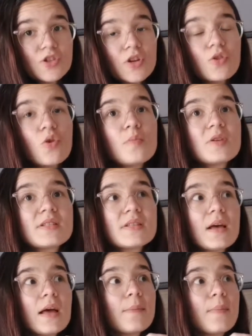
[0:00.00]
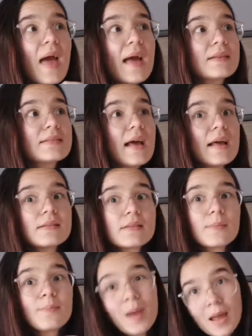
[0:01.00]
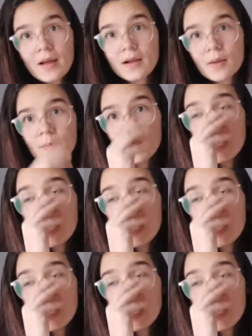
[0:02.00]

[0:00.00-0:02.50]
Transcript: So it almost acts as a plug.